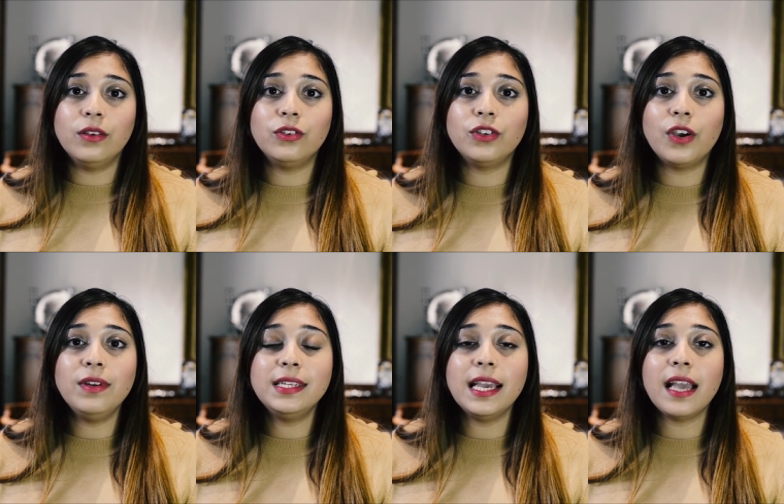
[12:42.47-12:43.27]
You should
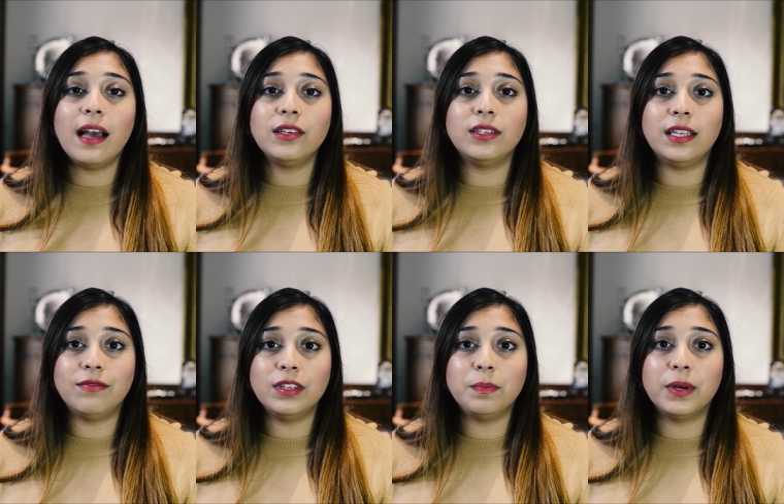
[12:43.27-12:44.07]
only take action
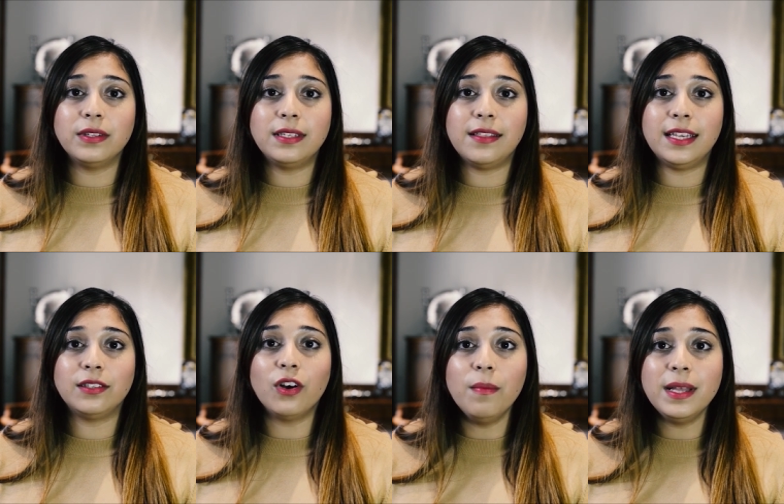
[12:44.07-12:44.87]
in response to
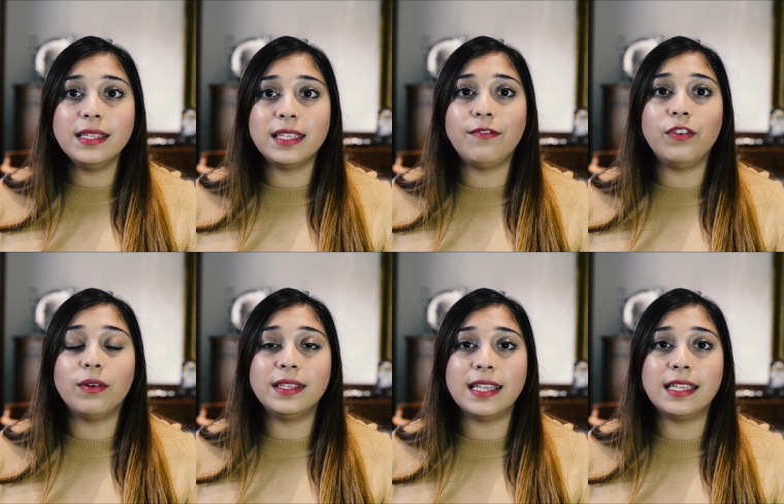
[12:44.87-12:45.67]
these comments if
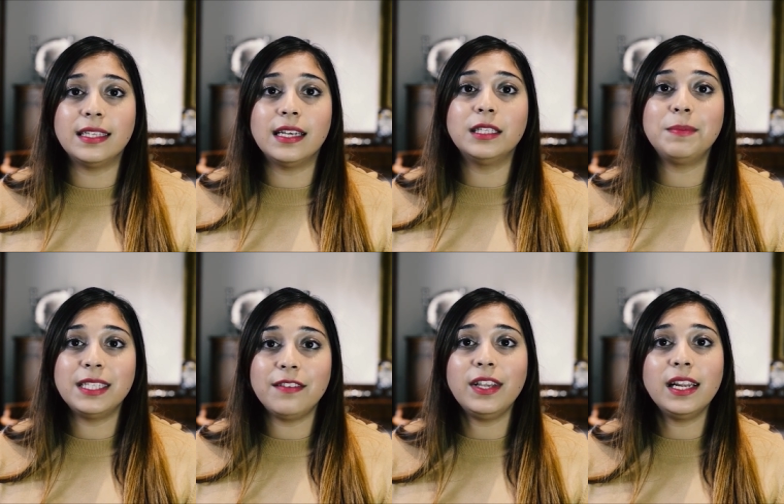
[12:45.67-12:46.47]
your assessor
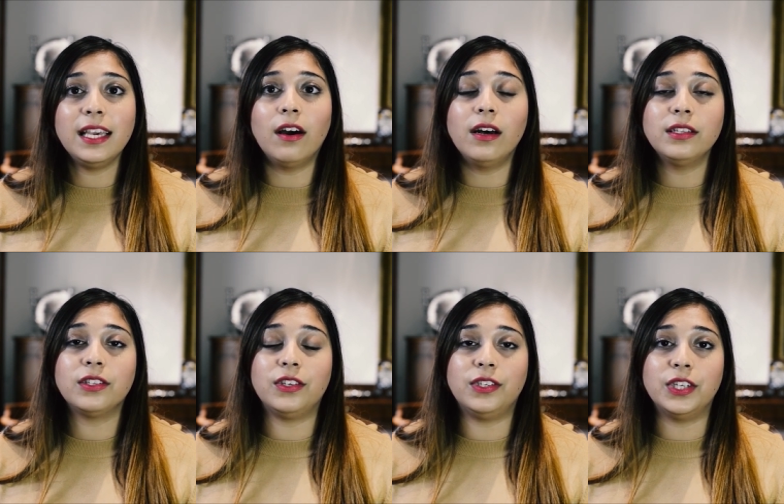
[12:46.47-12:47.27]
specifically
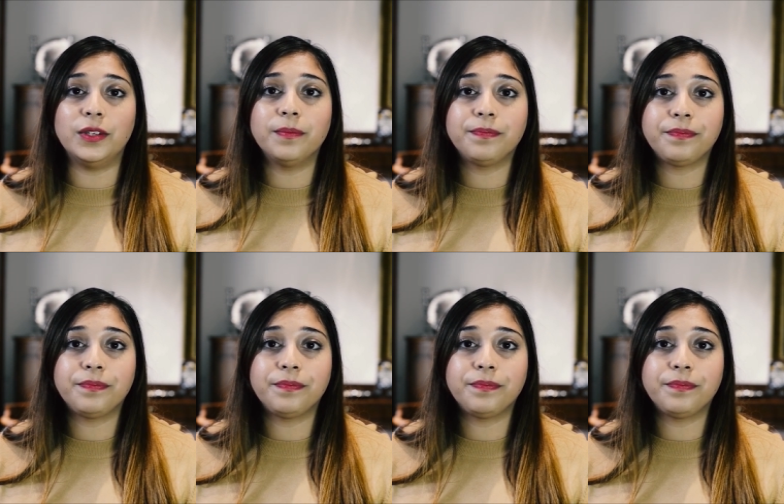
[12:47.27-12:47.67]
asks you to.